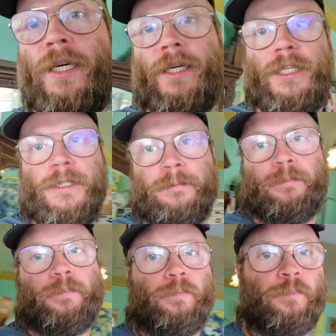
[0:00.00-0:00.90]

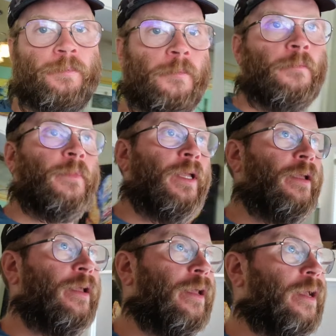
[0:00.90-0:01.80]

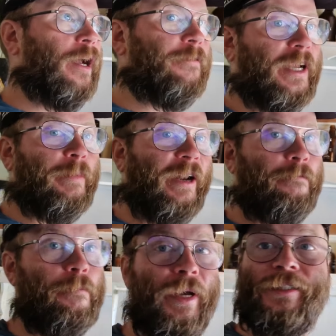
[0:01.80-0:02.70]
I think I might have
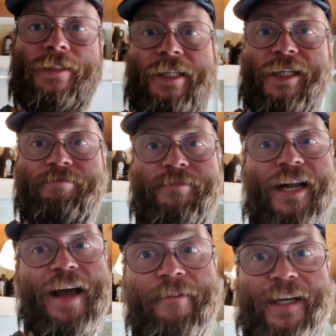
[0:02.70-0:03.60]
mentioned it. I
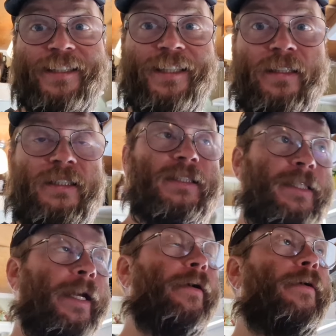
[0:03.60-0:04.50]
have actually
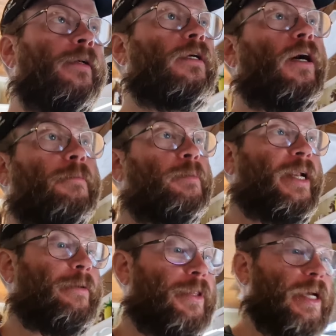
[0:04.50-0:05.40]
considered
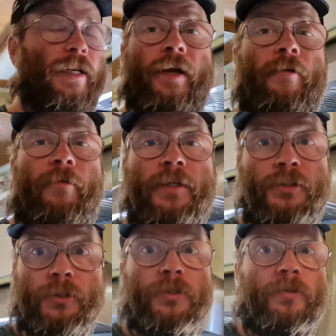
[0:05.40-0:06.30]
complimenting with the idea if I
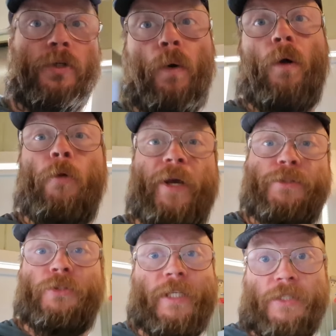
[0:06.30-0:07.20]
should go all the way
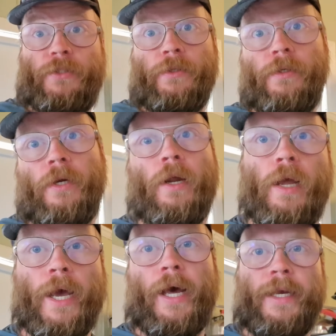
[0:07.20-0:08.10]
to Chester
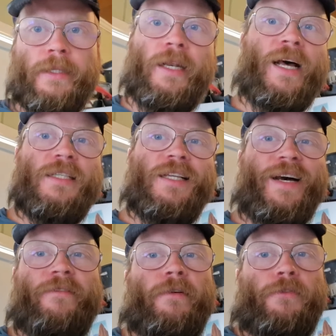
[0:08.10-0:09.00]
and hike the last
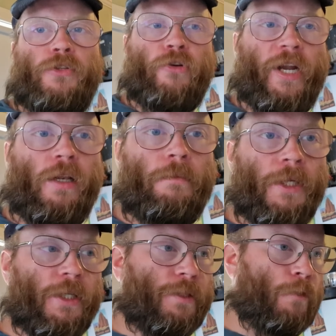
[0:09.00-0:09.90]
half of the trail.
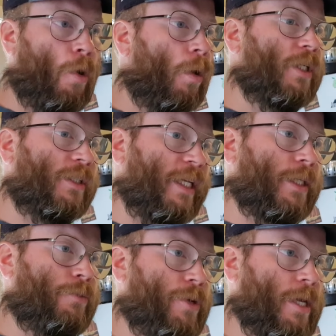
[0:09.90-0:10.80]
Because of all these
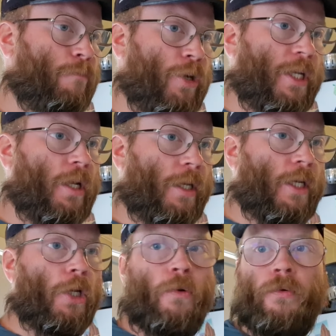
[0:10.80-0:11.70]
injury, I'm
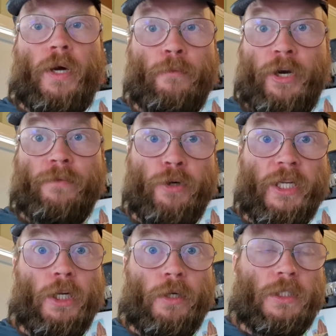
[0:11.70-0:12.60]
running
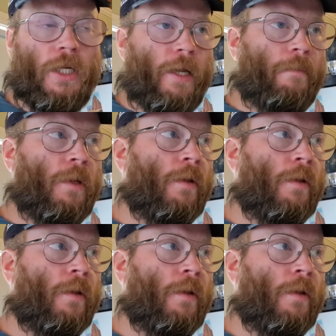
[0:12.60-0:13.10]
really low on time.